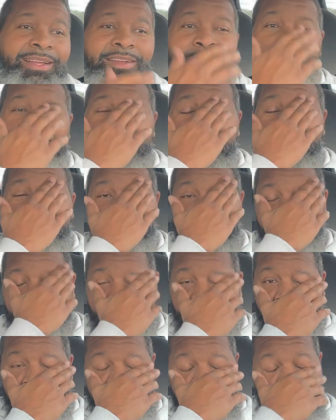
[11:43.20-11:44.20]
But
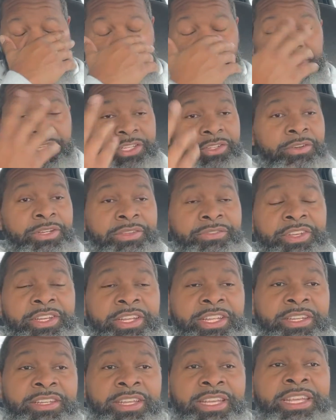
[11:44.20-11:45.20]
because really you don't even
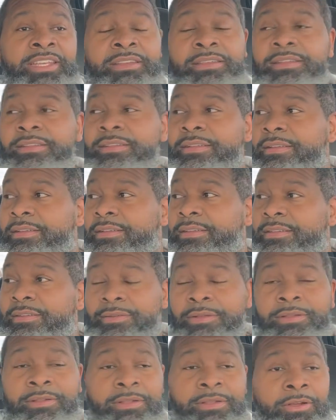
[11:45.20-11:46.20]
need to eat
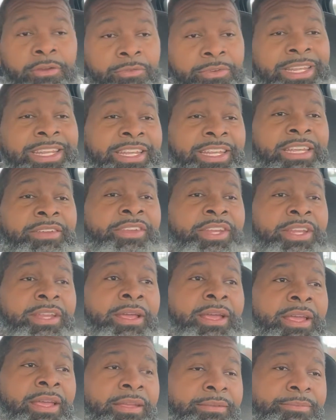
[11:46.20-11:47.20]
on any given
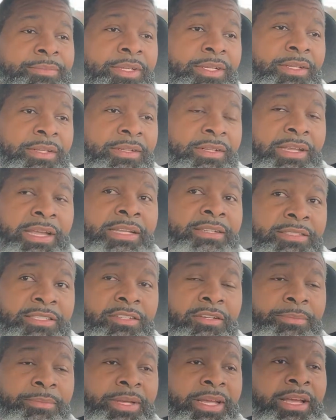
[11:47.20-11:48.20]
day and
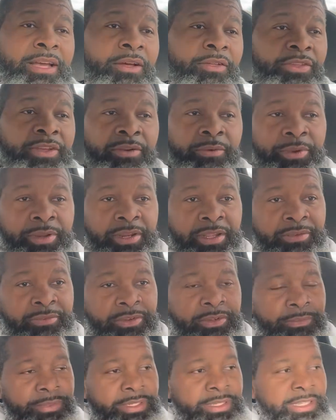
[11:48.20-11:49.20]
still be healthy or whatever.
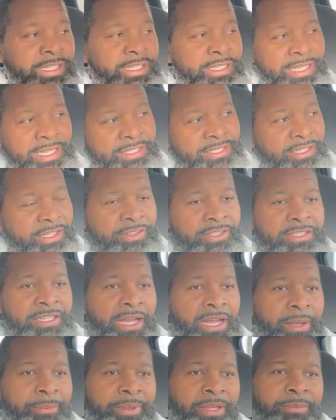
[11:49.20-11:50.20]
But yeah, that's another
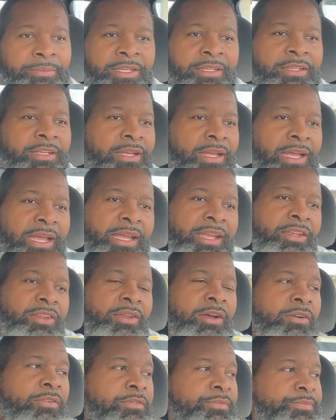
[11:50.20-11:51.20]
topic. But hey, you
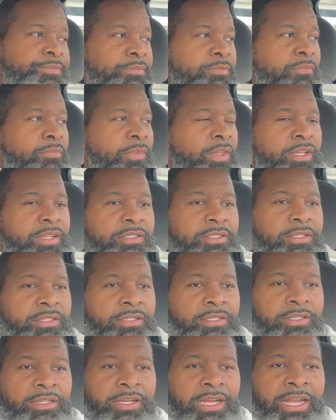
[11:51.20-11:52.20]
know,
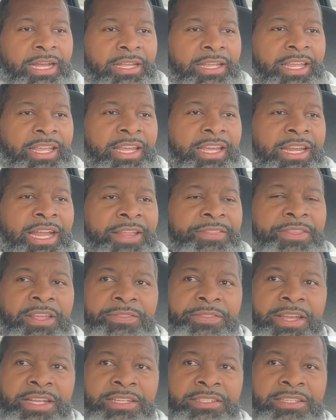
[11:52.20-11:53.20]
again, I
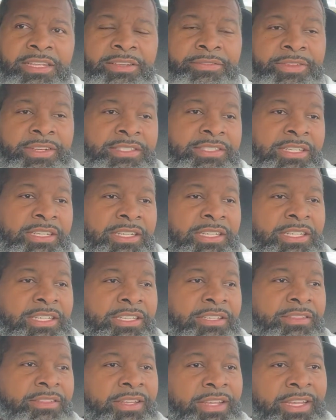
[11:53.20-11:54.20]
think Thanksgiving is a
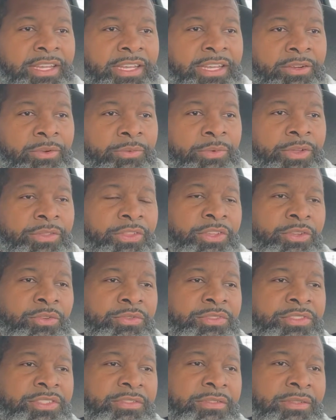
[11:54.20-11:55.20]
good thing, whether
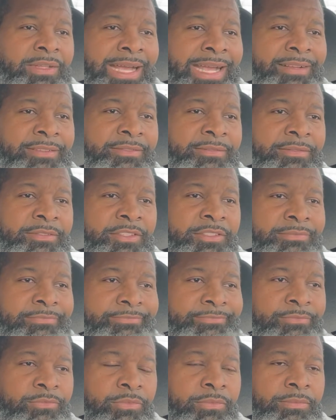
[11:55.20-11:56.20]
you like the
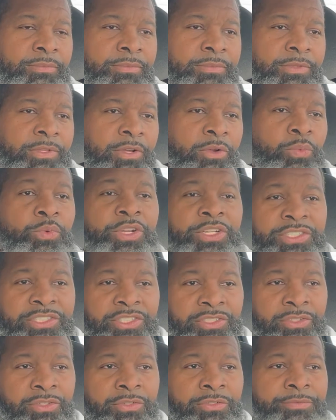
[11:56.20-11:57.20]

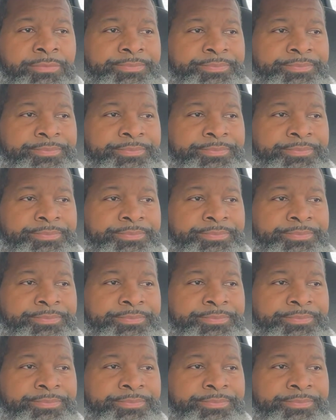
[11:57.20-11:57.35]
original